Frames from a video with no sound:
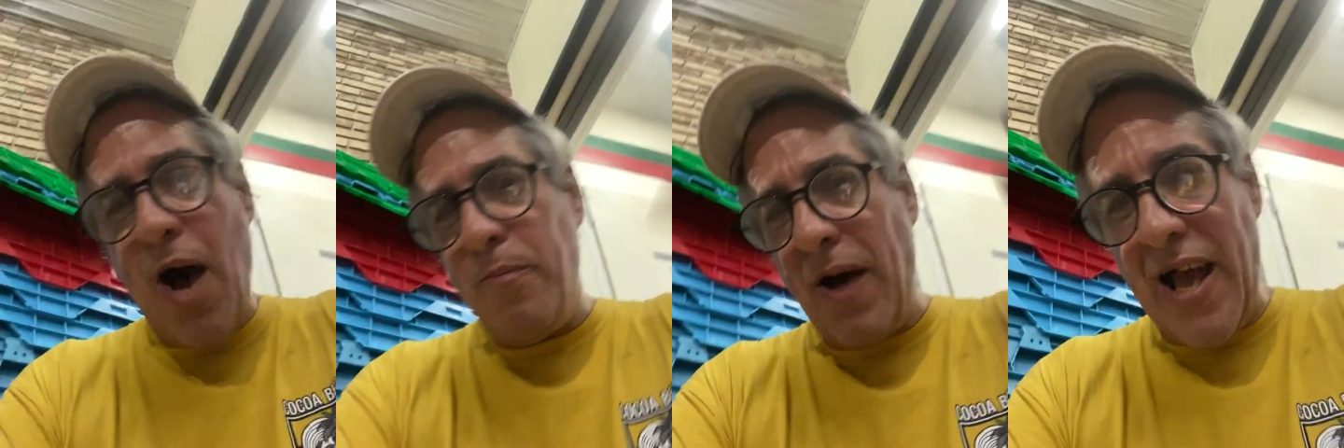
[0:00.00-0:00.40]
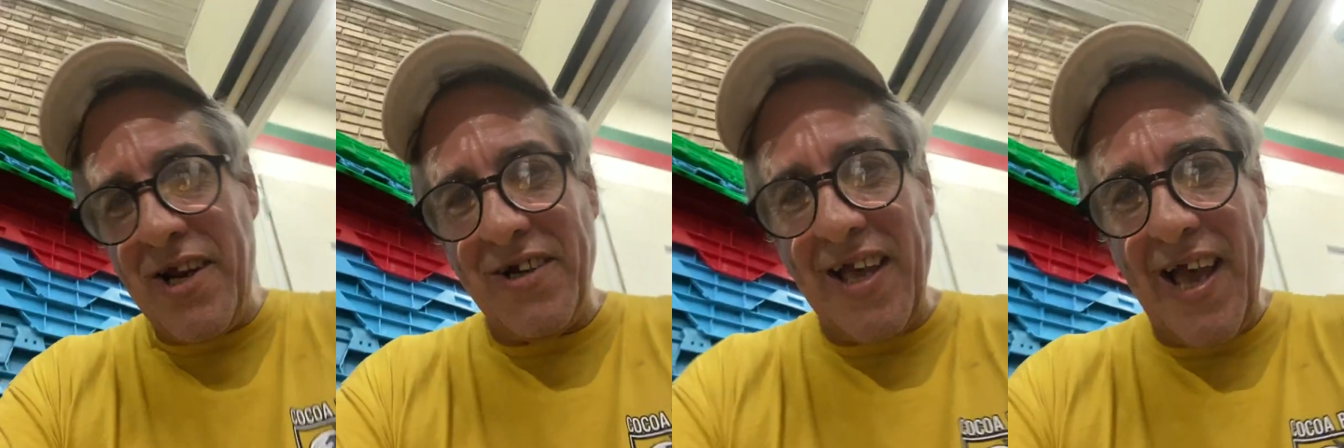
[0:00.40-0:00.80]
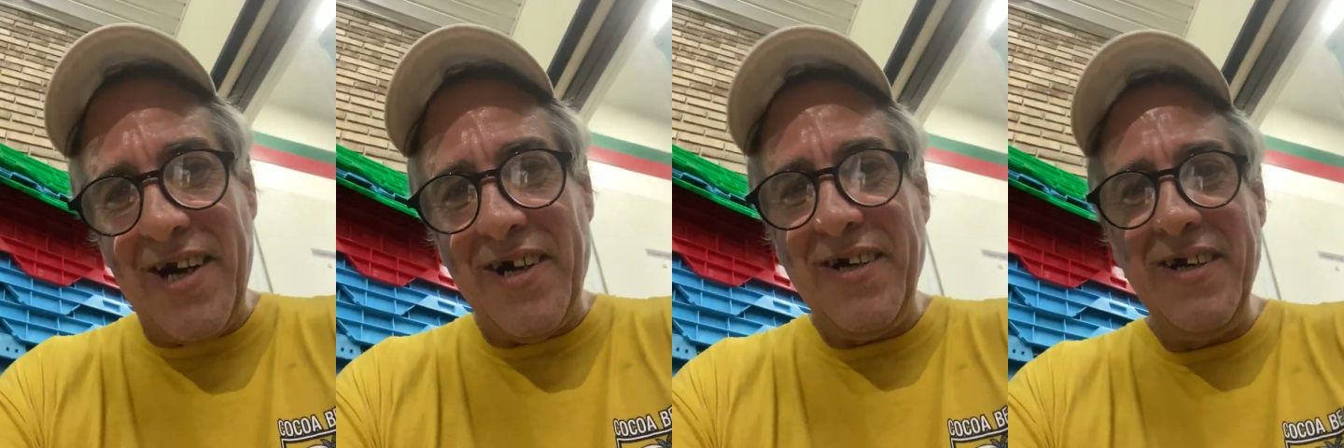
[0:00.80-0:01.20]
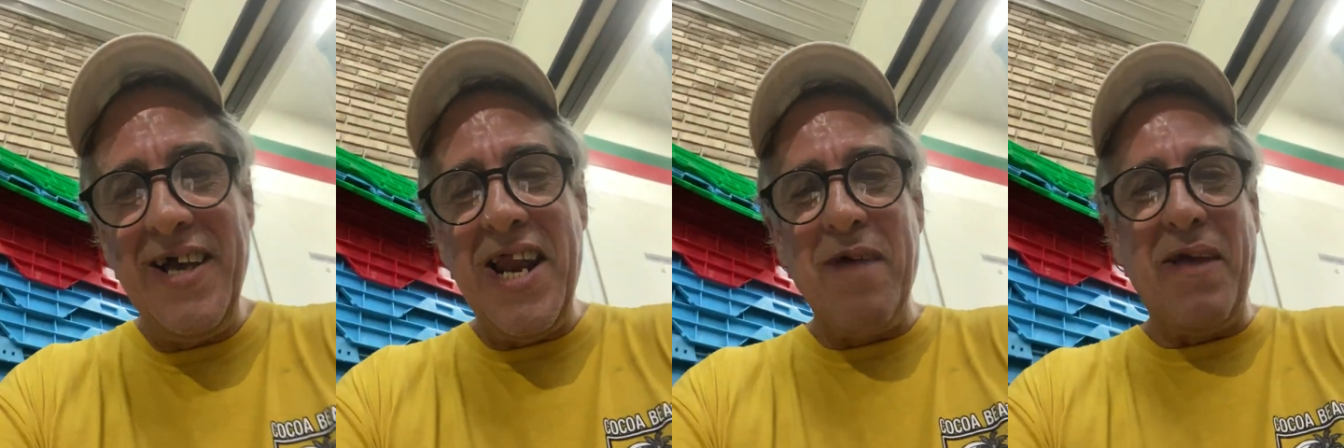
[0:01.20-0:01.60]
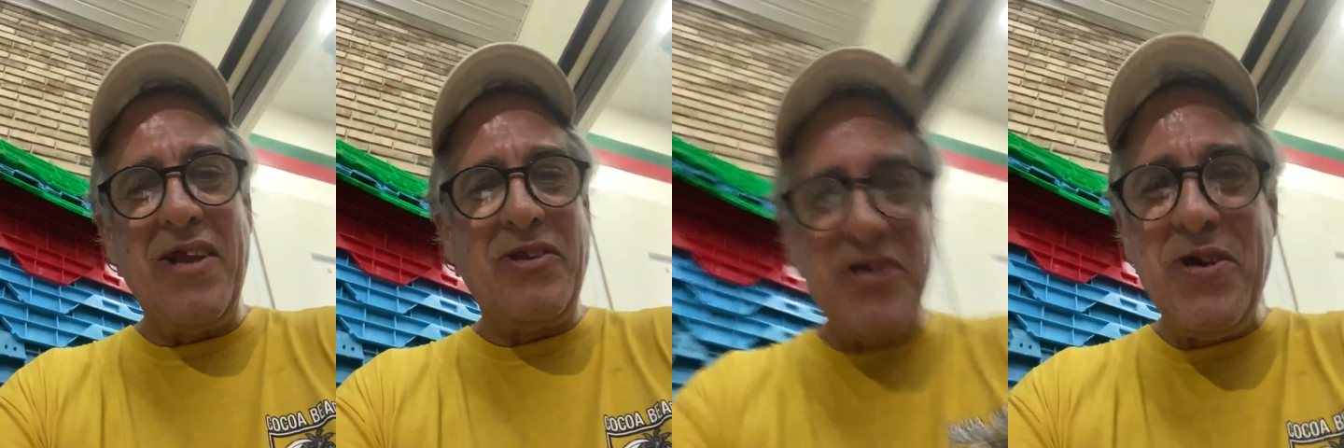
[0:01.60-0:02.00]
I'll buy your lighter. And I'm
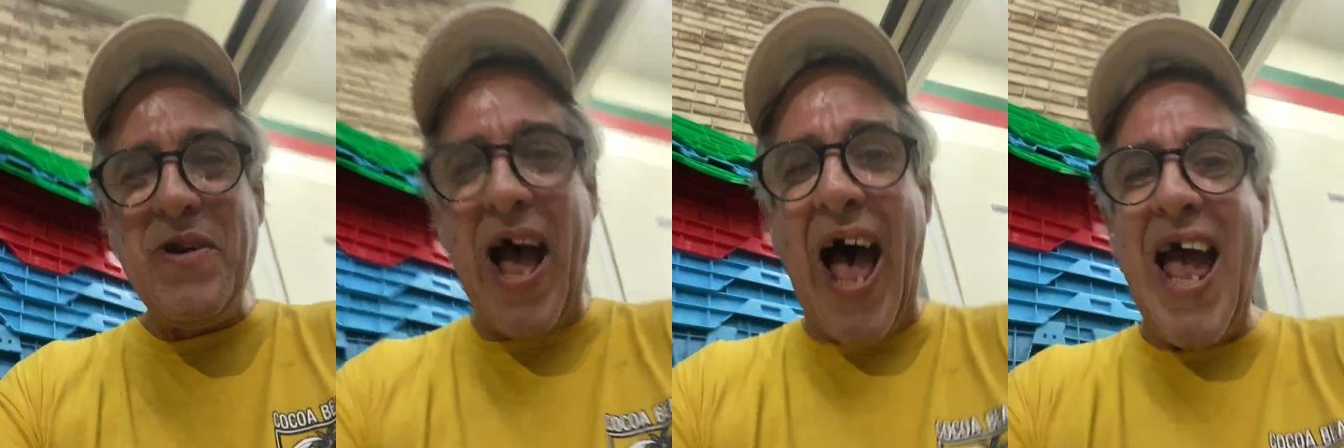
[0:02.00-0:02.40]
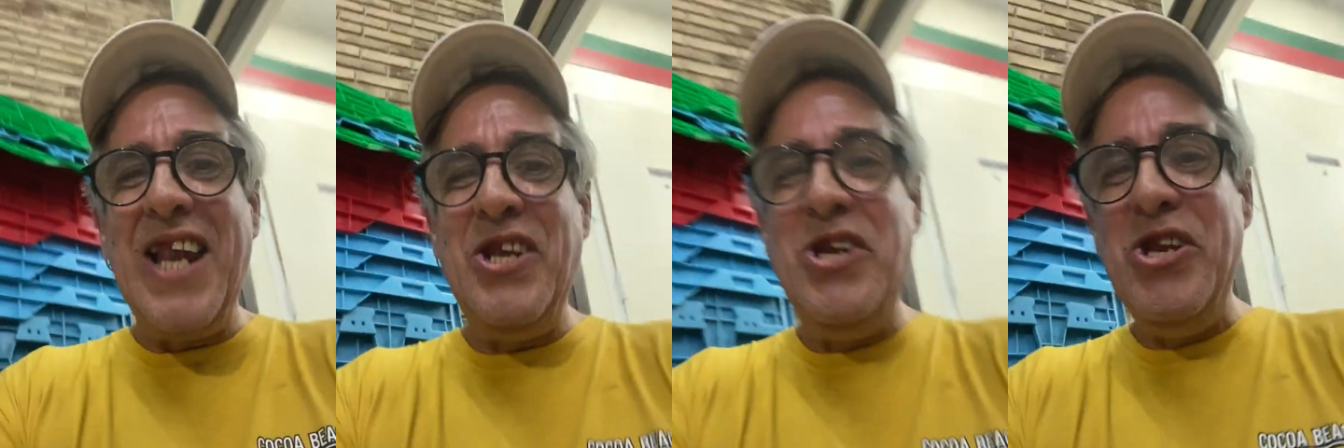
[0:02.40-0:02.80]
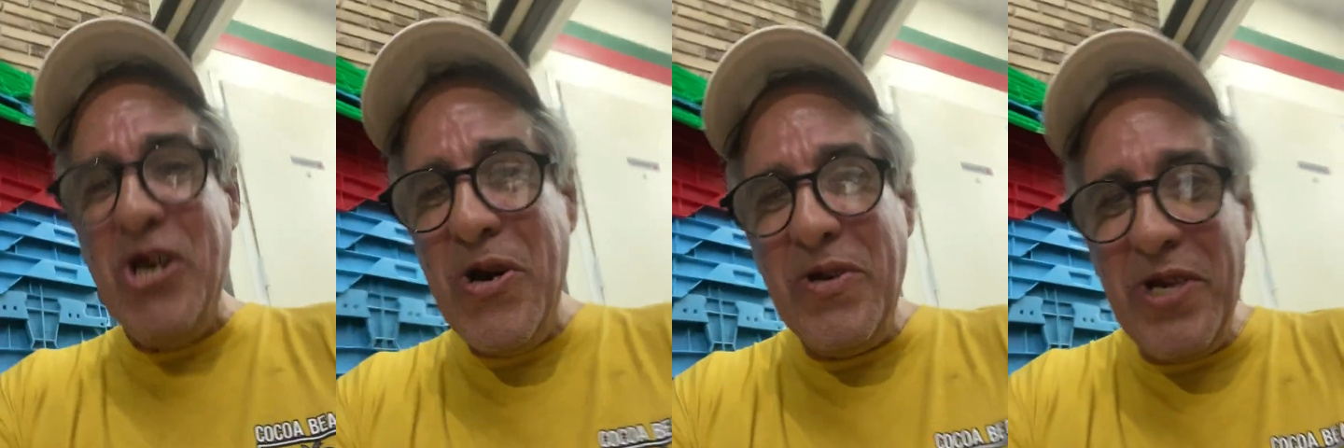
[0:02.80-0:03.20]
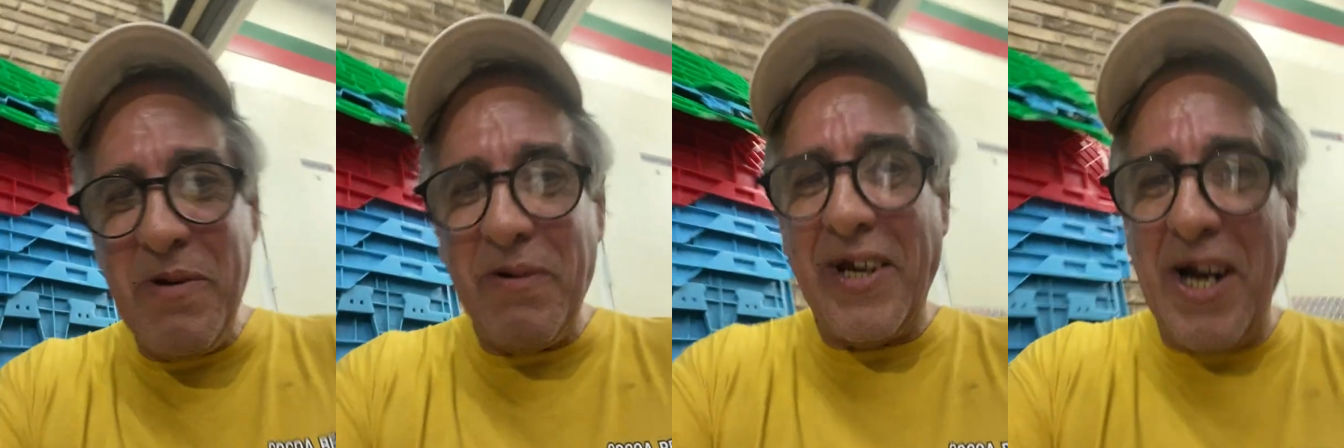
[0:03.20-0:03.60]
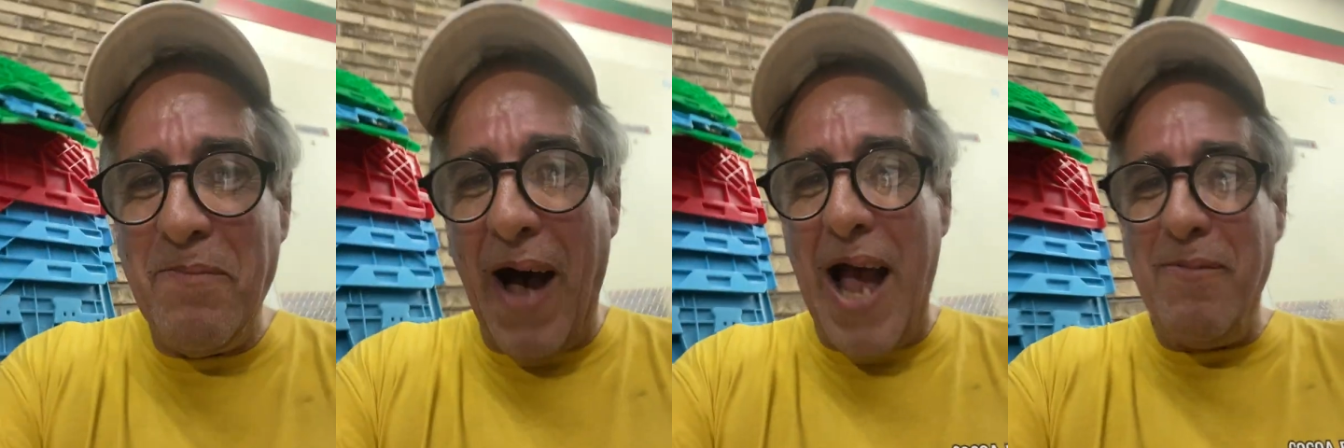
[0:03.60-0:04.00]
like, dude, I knew you were going
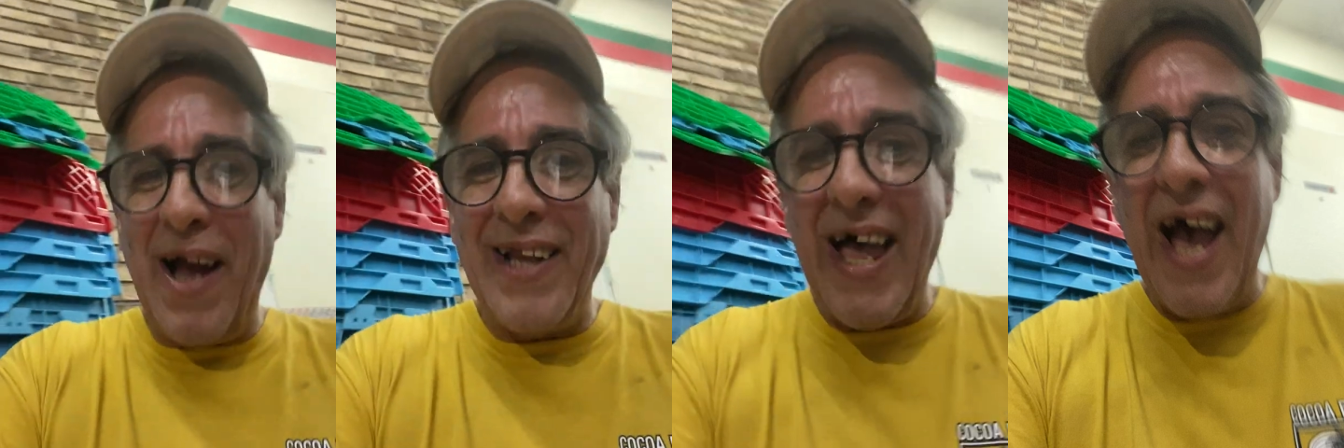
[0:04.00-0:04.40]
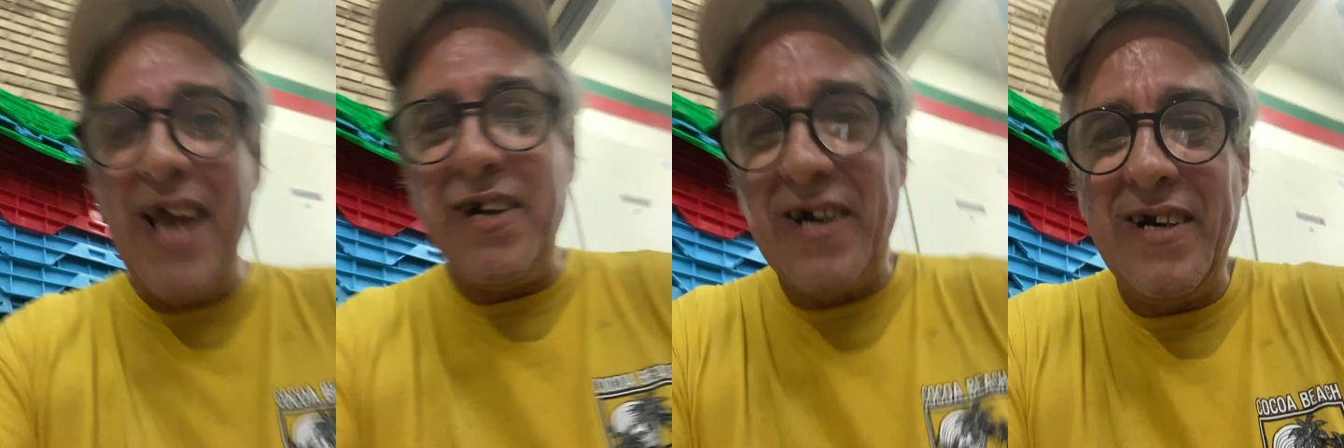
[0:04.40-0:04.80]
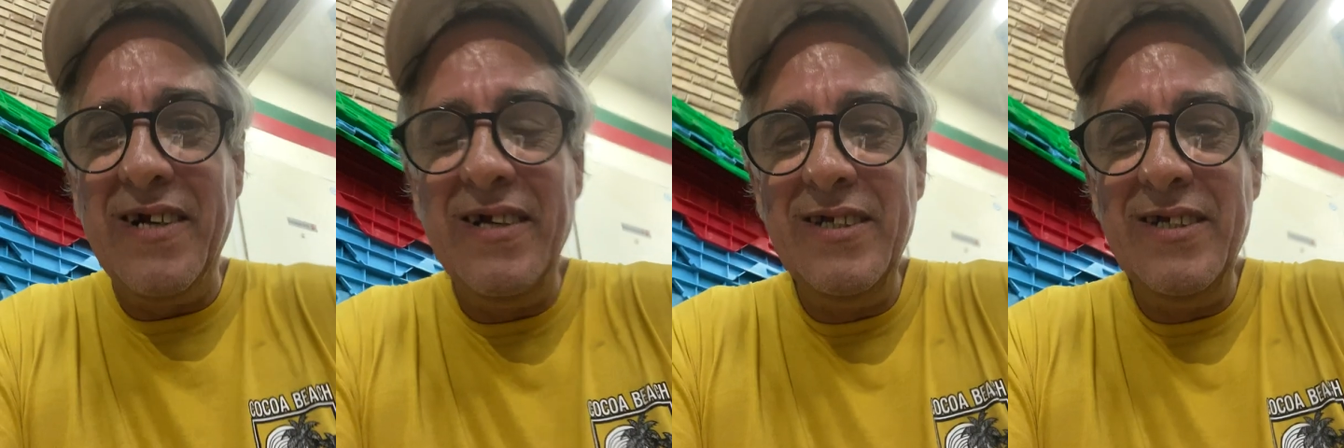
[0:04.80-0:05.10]
to buy my lighter.